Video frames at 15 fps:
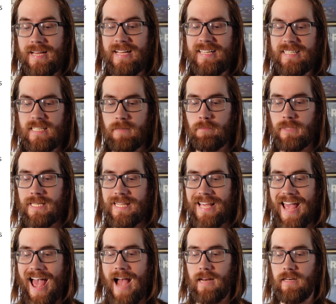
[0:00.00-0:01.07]
simply the
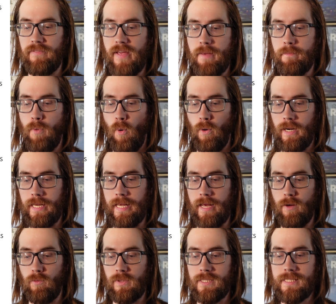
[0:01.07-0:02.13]
act of importing it
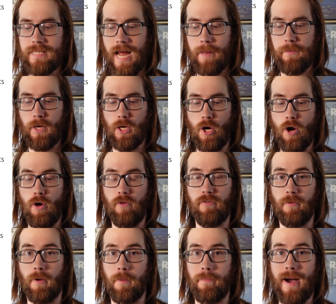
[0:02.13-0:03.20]
will stop your code
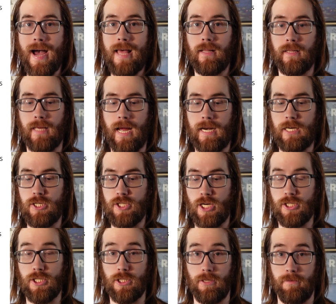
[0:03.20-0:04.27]
from compiling on a
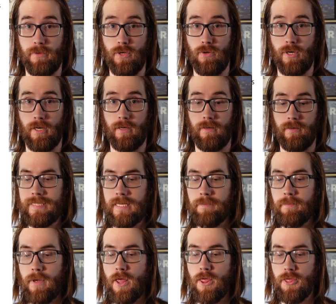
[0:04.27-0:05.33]
judge's computer.
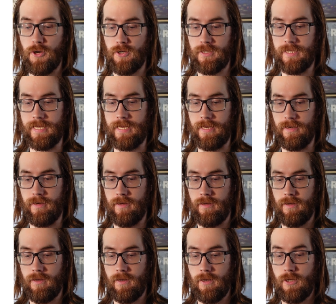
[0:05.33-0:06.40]
Tip 13,
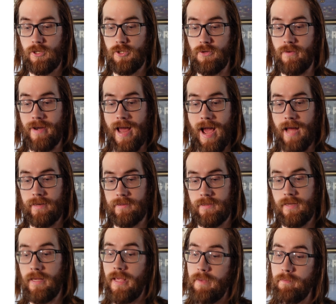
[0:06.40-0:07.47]
do not
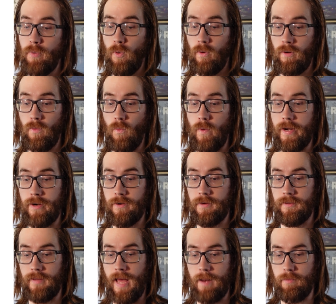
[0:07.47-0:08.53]
import weird
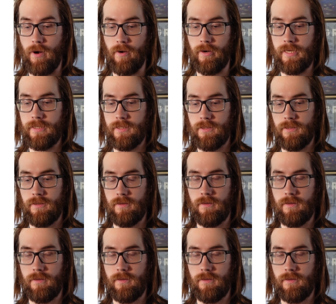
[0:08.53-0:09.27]
libraries.